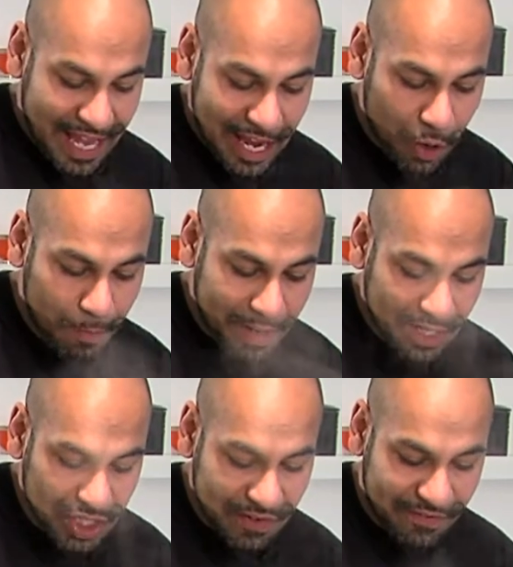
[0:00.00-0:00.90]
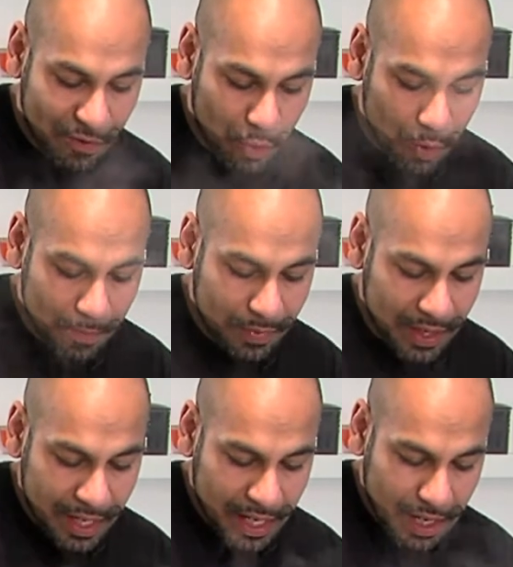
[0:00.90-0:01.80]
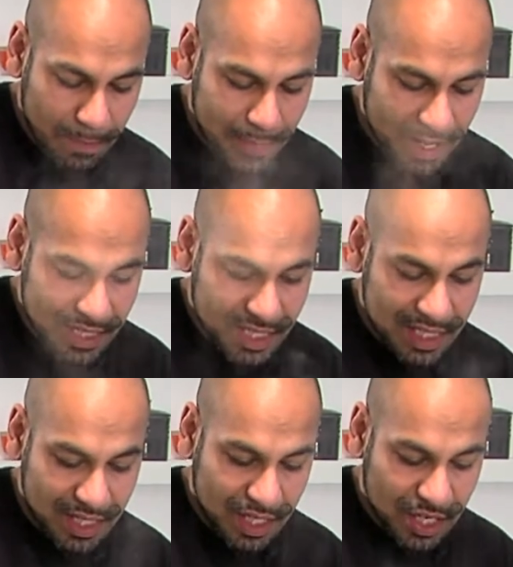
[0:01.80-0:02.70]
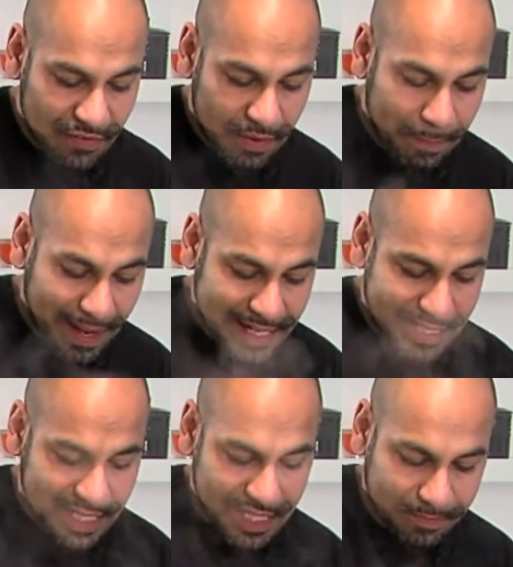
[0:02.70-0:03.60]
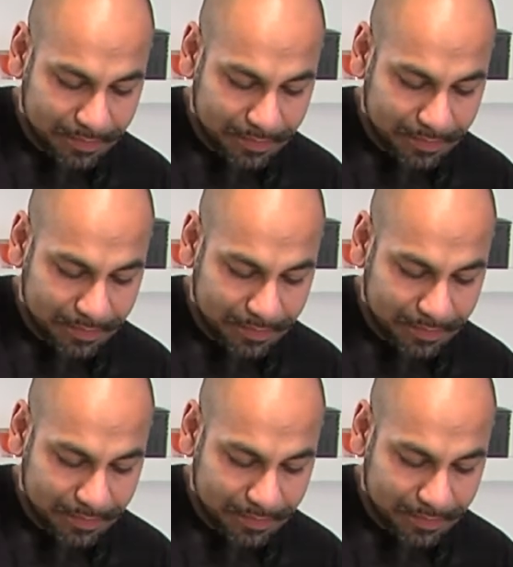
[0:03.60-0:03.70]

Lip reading: helping to form a bit of a base.